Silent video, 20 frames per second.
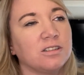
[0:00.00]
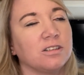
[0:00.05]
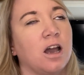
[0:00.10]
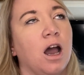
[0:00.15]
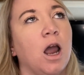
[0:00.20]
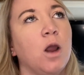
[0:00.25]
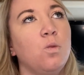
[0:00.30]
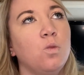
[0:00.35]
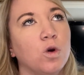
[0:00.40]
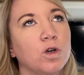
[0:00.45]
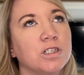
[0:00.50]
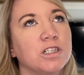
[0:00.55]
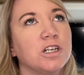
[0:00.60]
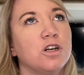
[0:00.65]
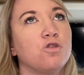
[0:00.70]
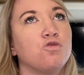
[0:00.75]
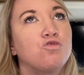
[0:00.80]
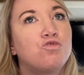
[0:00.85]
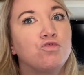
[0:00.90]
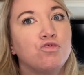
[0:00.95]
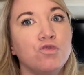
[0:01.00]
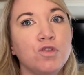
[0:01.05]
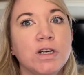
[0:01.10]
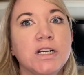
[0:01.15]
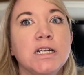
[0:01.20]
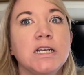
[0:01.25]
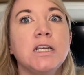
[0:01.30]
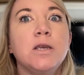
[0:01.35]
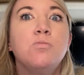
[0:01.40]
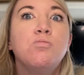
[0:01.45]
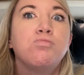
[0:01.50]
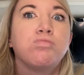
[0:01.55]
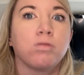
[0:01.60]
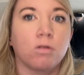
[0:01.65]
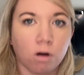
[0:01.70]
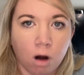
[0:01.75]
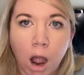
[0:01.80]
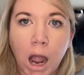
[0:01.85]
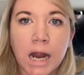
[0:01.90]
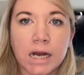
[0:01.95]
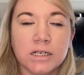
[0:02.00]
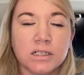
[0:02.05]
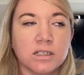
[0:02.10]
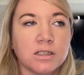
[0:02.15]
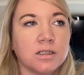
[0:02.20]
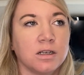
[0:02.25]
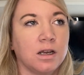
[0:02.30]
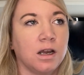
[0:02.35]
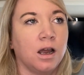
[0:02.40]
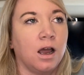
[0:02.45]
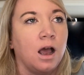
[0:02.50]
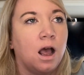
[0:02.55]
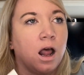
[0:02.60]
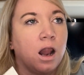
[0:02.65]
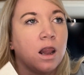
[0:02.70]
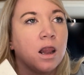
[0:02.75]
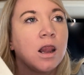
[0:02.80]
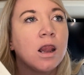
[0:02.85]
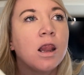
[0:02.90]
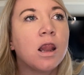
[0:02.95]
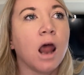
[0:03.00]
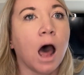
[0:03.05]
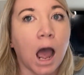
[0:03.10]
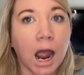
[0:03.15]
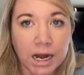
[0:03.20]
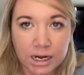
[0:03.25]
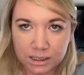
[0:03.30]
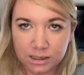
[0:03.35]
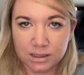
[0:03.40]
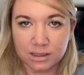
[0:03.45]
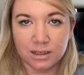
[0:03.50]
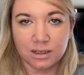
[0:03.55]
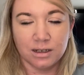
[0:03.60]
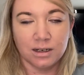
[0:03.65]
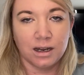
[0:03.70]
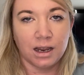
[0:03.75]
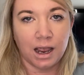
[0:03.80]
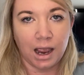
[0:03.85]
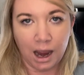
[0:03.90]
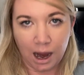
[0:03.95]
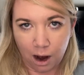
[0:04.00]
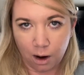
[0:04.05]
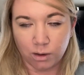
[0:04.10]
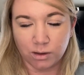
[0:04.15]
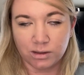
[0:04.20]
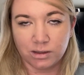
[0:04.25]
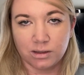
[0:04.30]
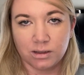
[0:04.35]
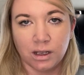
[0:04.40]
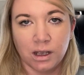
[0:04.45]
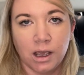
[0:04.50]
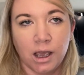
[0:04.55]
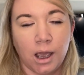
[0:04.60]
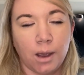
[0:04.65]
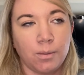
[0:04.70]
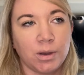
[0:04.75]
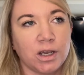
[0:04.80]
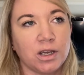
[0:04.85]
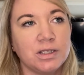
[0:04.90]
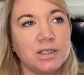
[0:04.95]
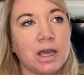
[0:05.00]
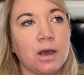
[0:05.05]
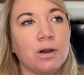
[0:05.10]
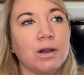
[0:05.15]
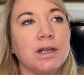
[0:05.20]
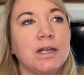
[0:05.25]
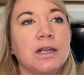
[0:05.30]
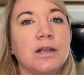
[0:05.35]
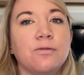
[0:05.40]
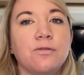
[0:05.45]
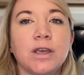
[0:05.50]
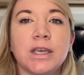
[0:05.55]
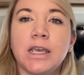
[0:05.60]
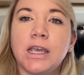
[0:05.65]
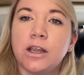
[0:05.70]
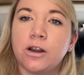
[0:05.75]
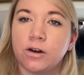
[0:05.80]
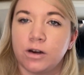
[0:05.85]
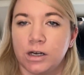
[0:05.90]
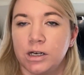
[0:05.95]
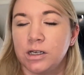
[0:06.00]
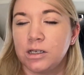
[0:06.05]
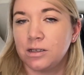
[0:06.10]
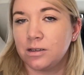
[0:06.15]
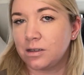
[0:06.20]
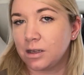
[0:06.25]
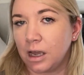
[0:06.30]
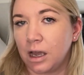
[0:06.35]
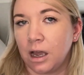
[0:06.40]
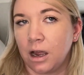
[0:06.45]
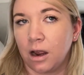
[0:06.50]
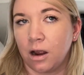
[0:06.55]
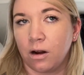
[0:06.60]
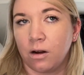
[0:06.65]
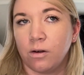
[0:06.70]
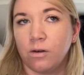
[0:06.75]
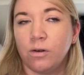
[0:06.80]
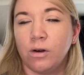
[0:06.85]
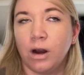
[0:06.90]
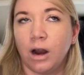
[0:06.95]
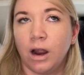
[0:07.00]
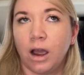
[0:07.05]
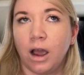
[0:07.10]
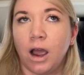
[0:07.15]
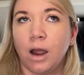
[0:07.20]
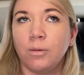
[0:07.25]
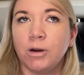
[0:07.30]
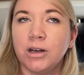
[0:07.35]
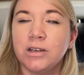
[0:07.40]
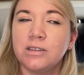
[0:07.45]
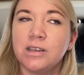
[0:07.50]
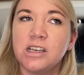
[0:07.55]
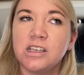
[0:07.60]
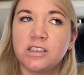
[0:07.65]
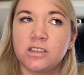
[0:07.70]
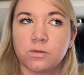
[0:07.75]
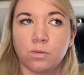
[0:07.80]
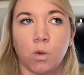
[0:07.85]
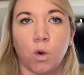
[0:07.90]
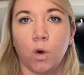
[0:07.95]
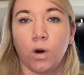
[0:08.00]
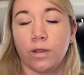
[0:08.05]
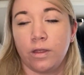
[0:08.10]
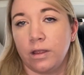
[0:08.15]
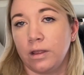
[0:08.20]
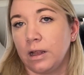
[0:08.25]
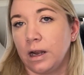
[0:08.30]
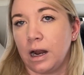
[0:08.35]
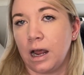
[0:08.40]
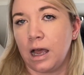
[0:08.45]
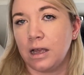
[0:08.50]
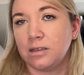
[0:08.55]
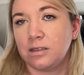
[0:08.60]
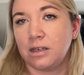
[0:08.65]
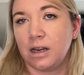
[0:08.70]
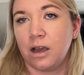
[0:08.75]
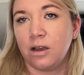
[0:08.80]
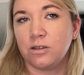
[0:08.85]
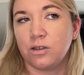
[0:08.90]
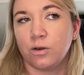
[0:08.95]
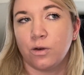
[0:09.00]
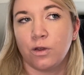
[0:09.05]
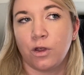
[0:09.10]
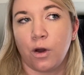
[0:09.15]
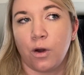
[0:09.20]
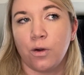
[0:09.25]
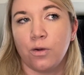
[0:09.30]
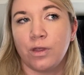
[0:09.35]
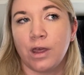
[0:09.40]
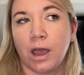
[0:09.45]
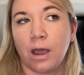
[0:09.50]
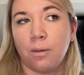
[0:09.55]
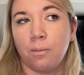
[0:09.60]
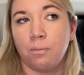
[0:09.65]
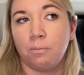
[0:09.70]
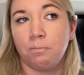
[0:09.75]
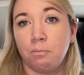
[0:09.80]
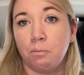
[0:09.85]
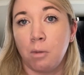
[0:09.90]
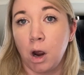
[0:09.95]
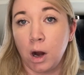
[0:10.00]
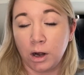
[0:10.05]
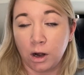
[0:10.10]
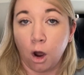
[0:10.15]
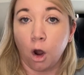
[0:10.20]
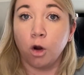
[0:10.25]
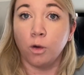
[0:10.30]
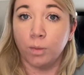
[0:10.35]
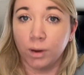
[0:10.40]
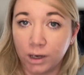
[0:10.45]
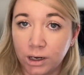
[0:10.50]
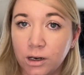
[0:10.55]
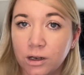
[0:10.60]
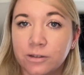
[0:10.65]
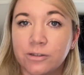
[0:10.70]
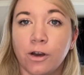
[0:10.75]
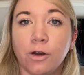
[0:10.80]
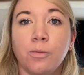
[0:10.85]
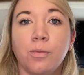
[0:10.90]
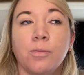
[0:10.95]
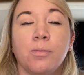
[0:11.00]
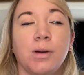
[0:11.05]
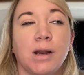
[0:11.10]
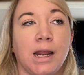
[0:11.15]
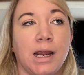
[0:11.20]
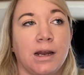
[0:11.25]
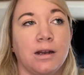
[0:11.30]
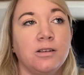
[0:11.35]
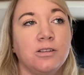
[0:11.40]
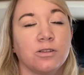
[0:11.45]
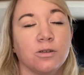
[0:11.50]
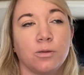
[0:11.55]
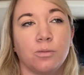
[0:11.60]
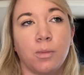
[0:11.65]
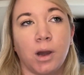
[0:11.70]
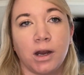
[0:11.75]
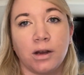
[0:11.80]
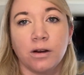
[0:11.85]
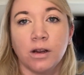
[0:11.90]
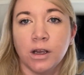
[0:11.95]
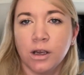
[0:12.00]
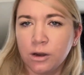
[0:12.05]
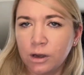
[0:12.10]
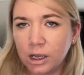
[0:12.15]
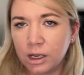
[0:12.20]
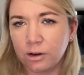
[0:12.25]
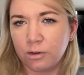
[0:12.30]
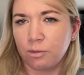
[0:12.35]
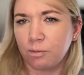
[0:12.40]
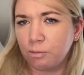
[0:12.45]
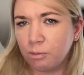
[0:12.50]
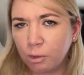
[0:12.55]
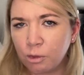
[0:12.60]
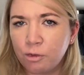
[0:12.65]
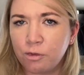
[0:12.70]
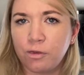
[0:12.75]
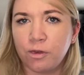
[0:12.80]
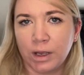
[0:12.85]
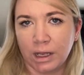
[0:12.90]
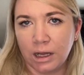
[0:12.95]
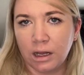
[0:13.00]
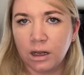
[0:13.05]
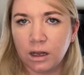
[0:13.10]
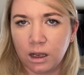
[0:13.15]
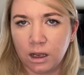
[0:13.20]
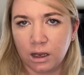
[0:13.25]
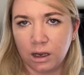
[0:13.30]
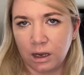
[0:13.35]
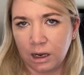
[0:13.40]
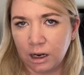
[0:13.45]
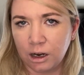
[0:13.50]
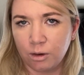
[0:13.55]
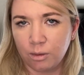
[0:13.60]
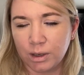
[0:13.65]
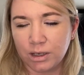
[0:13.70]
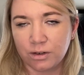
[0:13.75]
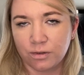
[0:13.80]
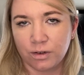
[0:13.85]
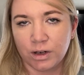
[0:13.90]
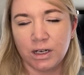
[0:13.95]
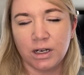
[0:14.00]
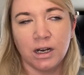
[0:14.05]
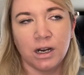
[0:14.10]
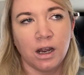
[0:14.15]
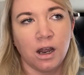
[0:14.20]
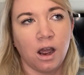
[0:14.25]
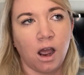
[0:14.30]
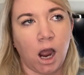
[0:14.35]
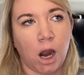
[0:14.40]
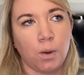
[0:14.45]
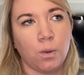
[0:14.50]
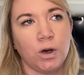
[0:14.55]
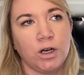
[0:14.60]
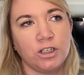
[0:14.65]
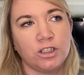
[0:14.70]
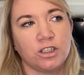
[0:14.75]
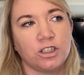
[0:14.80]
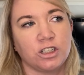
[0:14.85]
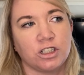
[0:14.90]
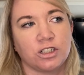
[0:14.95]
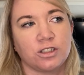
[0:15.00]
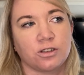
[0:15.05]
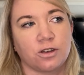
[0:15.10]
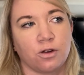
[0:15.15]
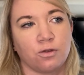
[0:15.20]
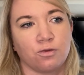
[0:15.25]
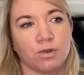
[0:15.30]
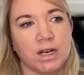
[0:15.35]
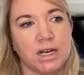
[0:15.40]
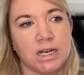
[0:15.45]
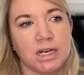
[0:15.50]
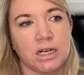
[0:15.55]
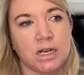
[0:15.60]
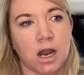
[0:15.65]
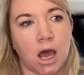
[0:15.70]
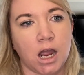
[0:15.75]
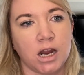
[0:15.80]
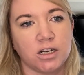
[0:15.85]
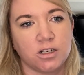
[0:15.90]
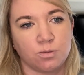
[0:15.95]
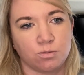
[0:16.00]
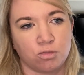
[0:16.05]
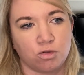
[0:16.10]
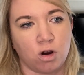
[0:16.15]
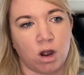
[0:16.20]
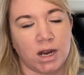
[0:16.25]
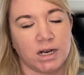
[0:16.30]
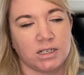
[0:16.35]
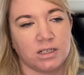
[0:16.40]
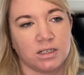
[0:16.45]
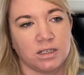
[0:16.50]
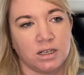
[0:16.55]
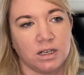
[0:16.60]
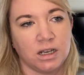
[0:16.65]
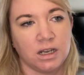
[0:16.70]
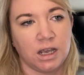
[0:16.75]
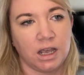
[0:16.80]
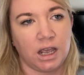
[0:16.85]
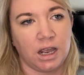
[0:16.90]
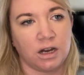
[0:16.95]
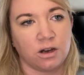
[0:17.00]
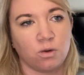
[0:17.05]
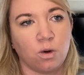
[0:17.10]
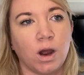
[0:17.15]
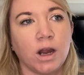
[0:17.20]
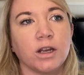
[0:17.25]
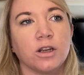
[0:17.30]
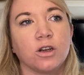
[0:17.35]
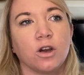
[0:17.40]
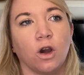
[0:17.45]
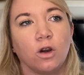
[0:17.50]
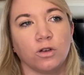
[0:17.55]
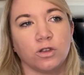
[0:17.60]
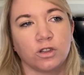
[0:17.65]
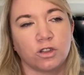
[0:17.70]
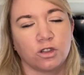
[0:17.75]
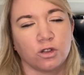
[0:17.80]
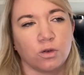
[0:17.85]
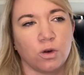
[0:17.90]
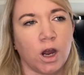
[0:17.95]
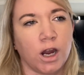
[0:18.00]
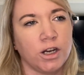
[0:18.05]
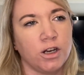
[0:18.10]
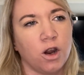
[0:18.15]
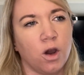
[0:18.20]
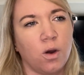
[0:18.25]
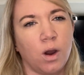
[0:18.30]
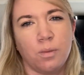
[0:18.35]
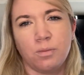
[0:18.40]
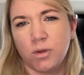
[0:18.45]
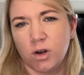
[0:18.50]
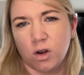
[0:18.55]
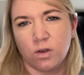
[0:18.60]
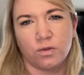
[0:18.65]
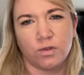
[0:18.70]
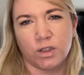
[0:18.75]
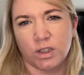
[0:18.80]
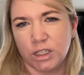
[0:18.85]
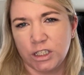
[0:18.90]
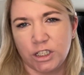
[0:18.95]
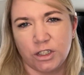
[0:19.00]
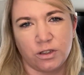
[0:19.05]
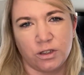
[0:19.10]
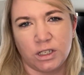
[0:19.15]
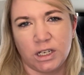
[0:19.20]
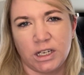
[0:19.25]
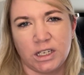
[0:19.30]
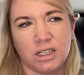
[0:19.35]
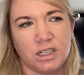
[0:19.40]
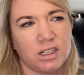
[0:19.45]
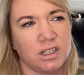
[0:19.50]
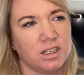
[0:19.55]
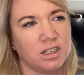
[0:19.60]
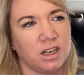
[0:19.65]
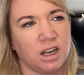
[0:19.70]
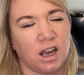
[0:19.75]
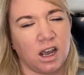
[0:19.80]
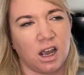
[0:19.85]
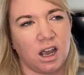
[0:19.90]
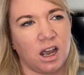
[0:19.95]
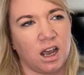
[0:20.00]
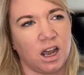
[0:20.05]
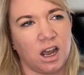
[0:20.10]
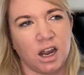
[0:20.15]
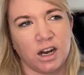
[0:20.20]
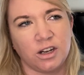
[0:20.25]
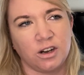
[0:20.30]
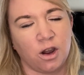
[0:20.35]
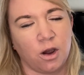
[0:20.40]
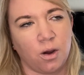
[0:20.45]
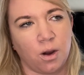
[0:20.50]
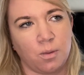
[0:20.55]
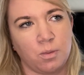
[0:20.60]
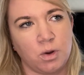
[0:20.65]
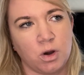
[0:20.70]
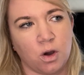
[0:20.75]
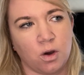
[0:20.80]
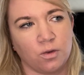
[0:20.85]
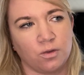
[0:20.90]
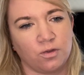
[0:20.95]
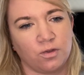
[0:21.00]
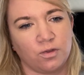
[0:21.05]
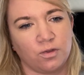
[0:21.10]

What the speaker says: wanted a really bright, light house. And because our living areas are, I'm going to say smaller than the last house, although they're it's open plan, so it will feel a little bit different. I wanted to just go really light, bright, and quite coastal. I know I'm not very unique. I know I'm not